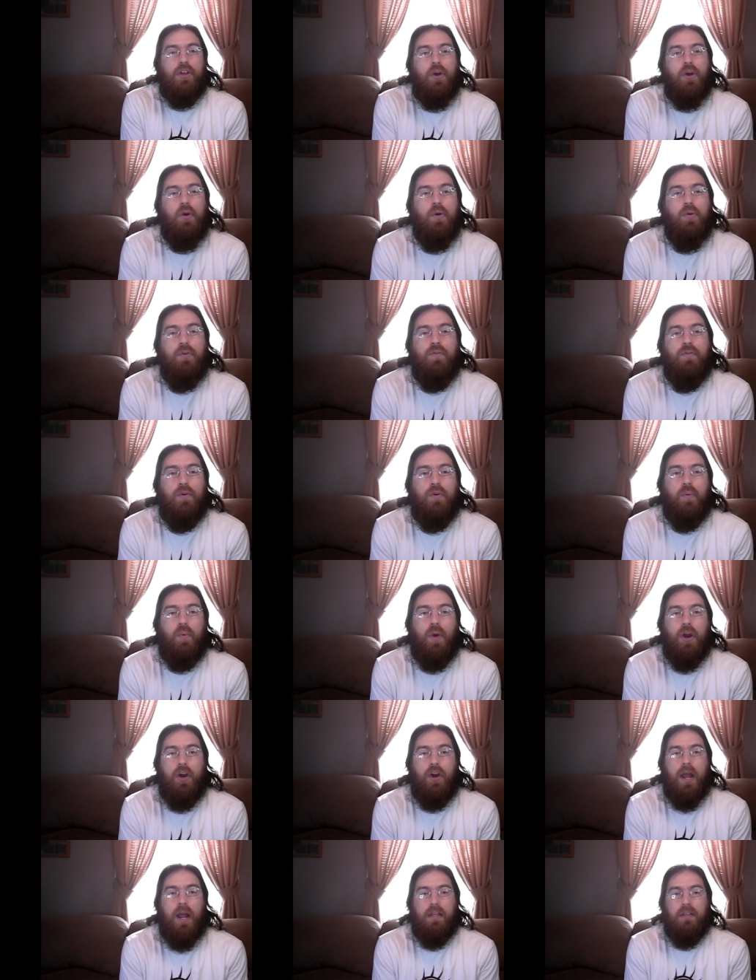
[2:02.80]
code for
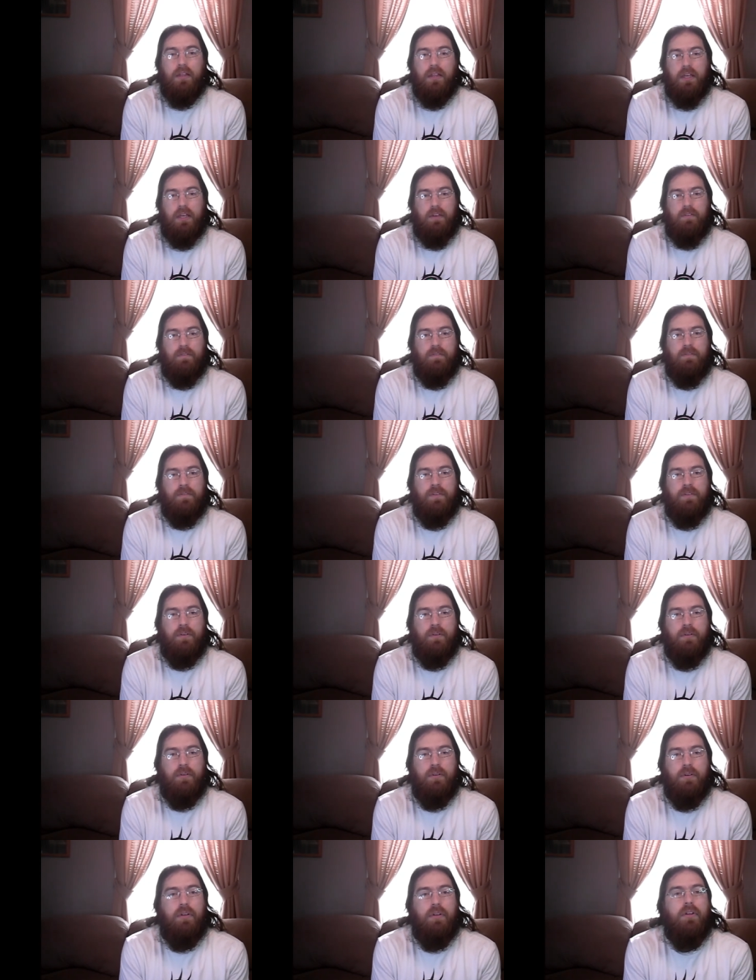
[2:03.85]
where I live
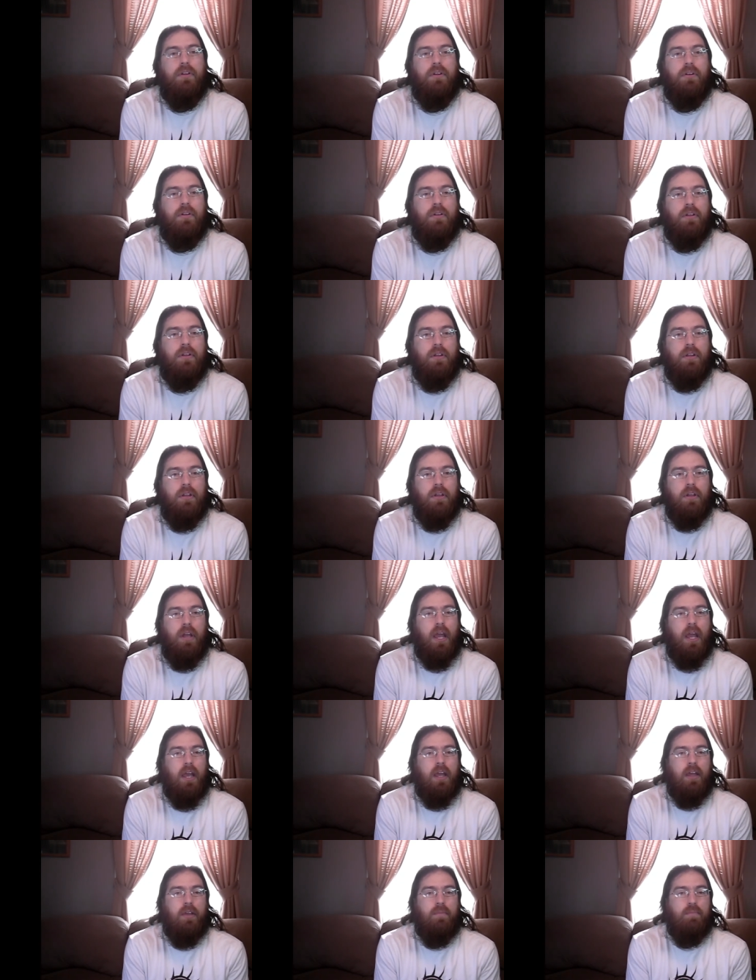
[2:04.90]

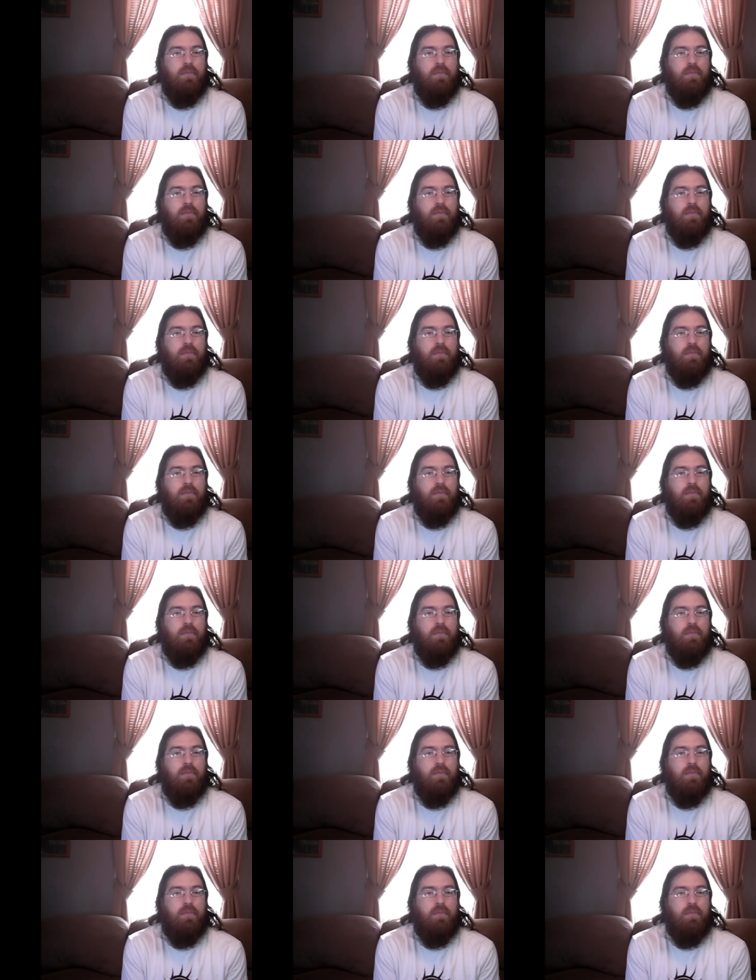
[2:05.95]
and